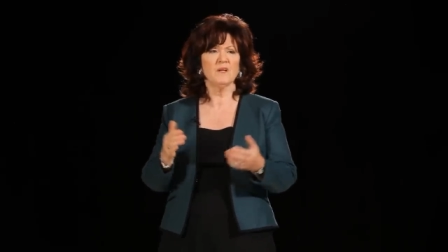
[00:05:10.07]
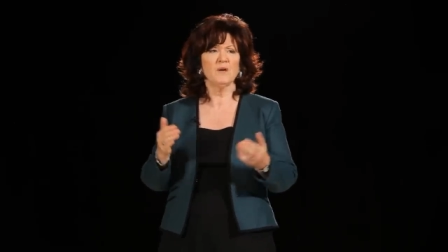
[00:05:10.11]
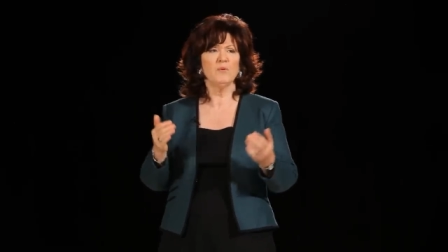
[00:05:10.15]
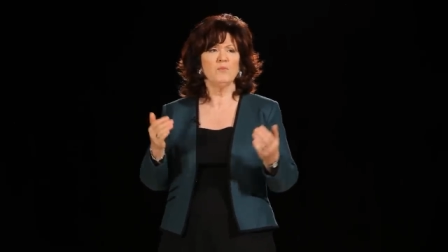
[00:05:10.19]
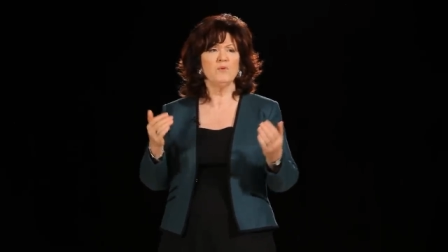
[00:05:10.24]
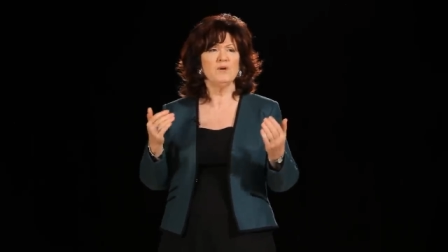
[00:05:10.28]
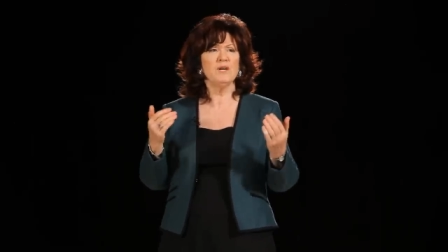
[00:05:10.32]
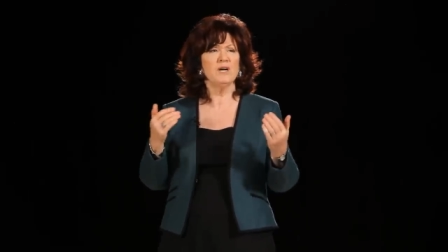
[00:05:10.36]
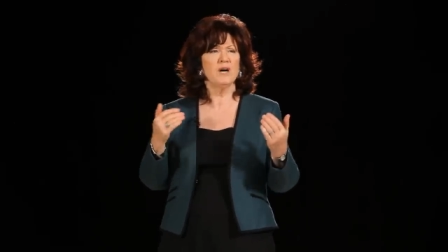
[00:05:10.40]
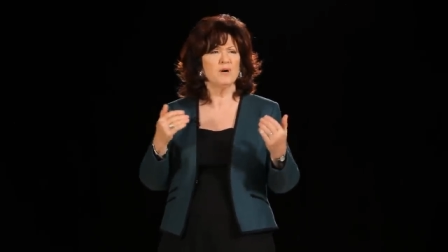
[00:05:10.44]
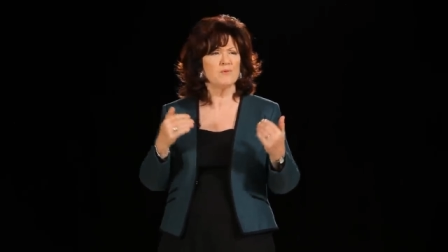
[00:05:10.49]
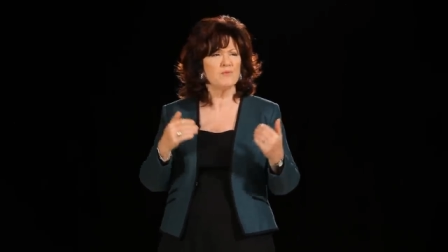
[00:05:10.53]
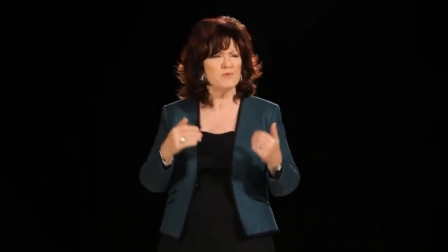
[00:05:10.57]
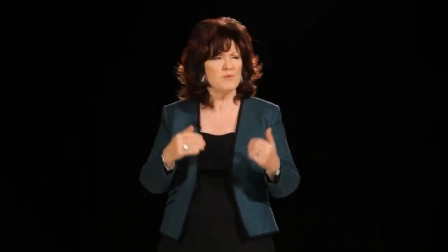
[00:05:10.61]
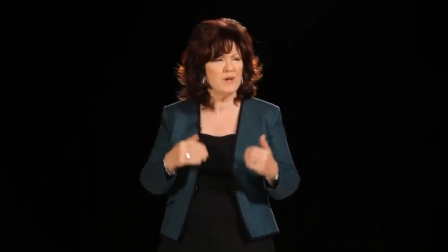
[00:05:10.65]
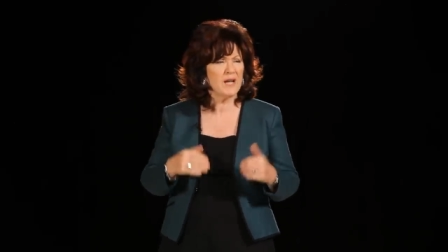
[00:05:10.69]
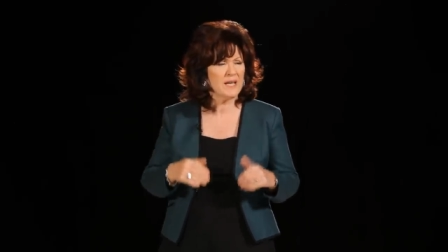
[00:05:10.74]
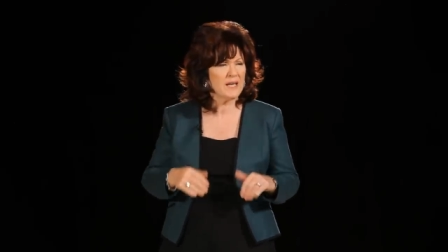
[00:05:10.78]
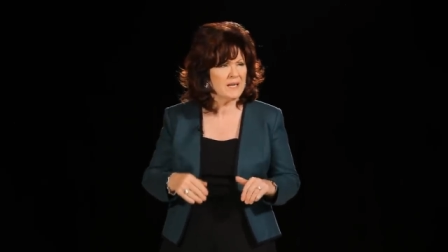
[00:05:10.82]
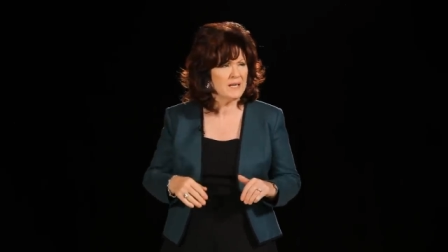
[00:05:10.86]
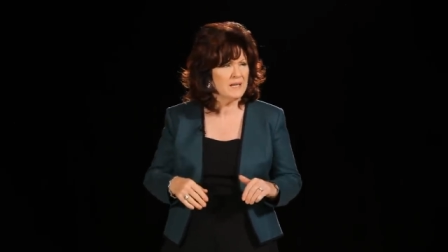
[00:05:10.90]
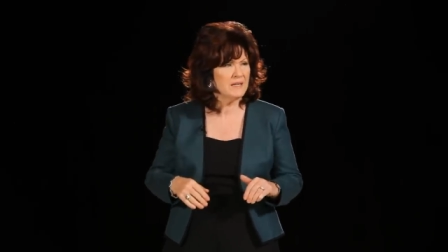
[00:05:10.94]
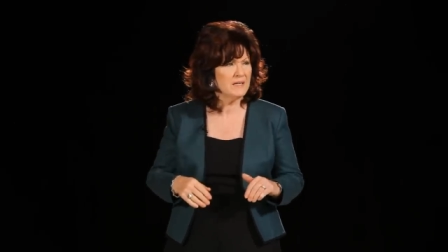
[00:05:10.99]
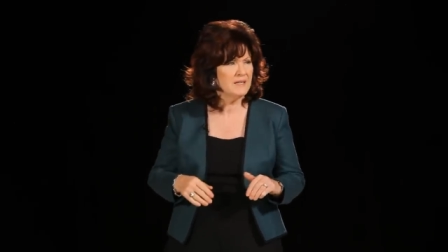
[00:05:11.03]
We are
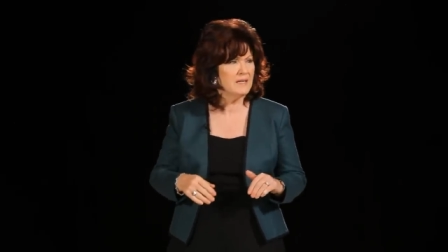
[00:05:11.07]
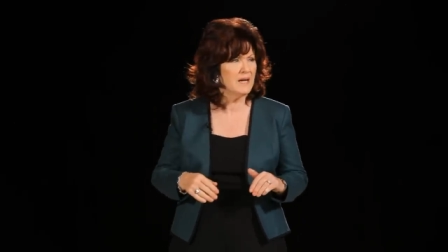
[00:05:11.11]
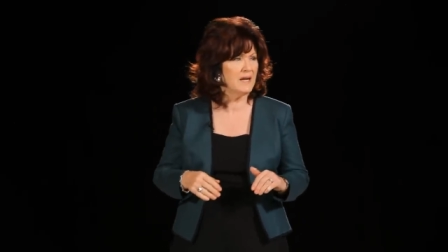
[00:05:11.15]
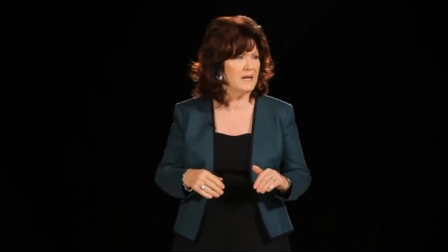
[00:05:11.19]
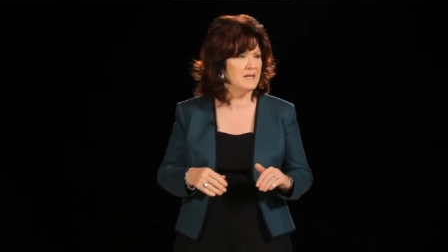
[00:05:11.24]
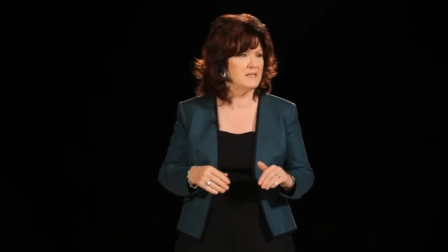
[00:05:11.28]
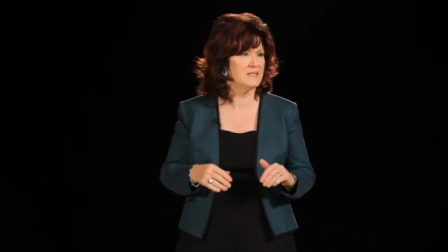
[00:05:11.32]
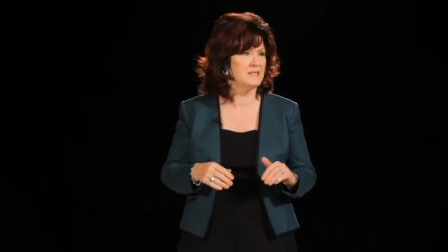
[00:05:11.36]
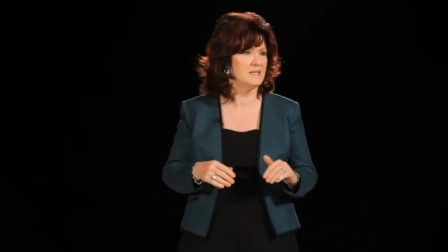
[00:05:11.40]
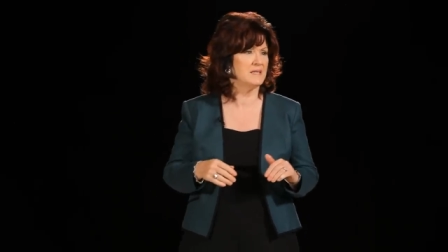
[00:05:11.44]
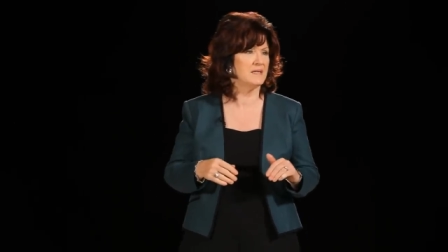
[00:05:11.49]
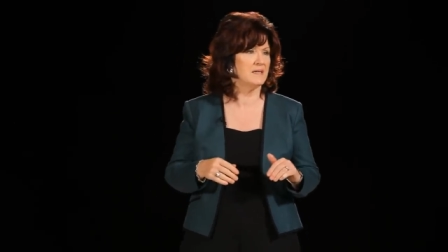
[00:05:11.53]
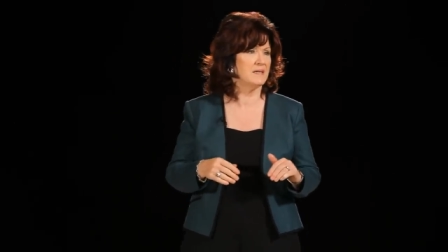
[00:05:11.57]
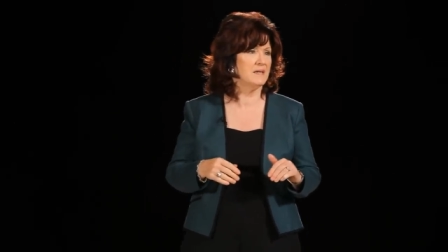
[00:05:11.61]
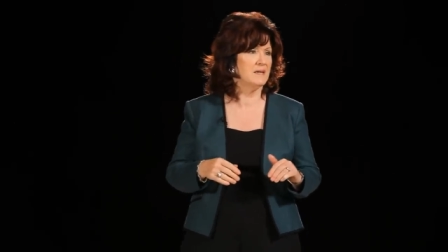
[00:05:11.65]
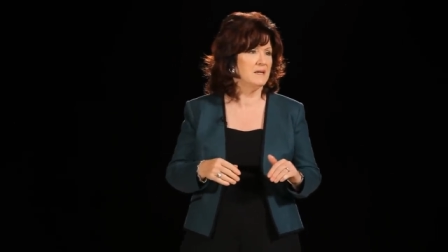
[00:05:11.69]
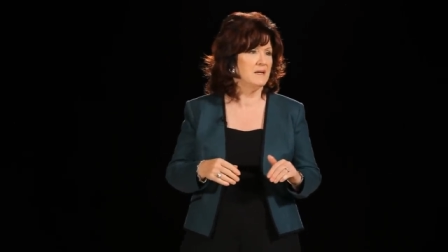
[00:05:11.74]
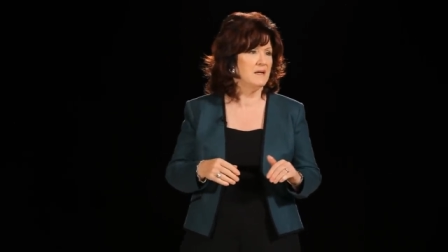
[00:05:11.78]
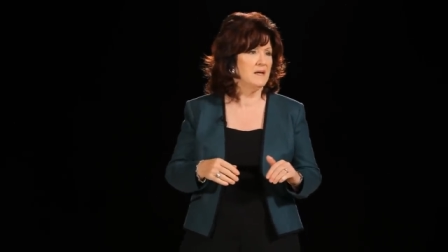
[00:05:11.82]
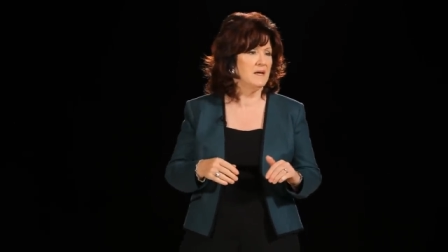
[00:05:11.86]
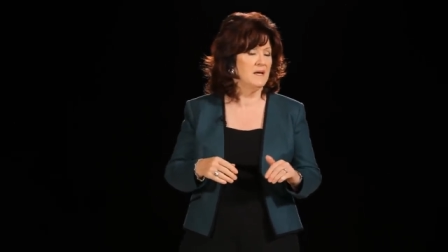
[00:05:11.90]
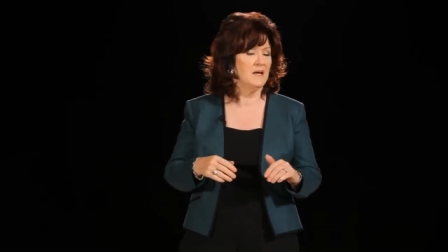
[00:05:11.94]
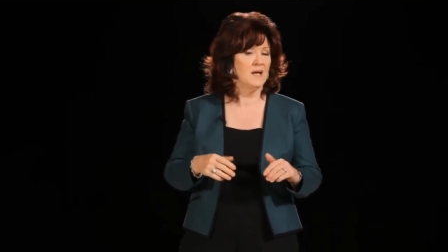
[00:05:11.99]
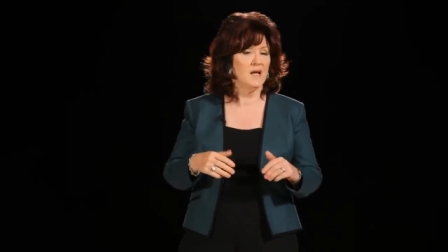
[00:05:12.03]
recognizing
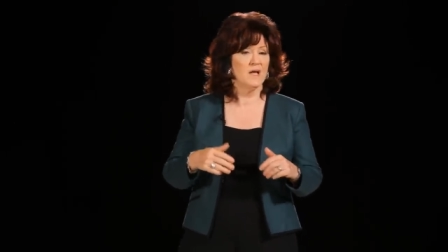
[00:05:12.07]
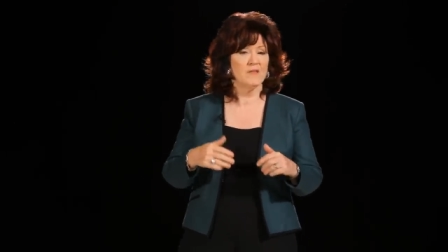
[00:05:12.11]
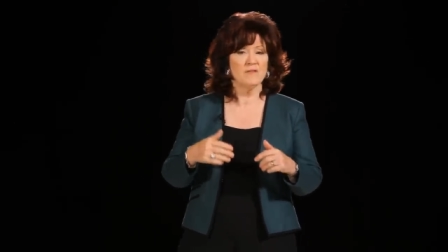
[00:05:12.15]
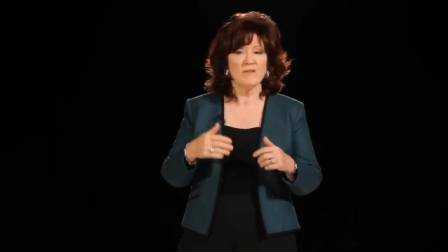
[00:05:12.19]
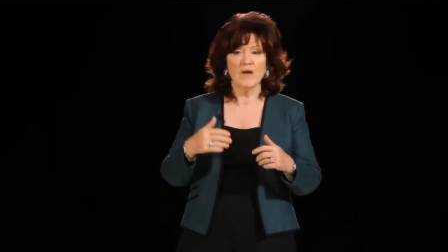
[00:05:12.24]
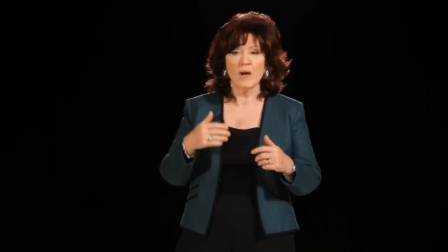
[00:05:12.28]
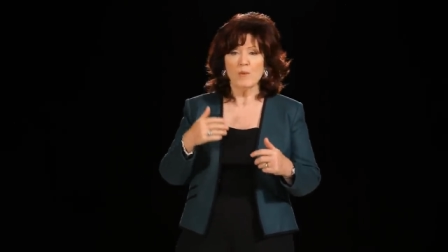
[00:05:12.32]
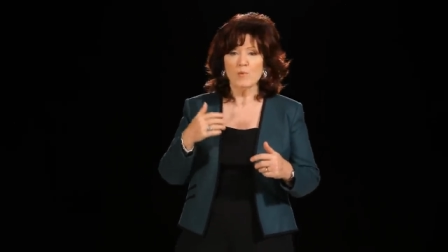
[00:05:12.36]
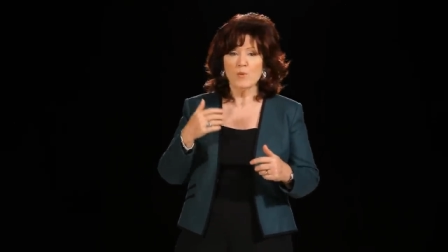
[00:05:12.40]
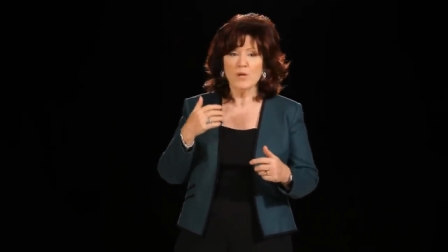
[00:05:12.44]
that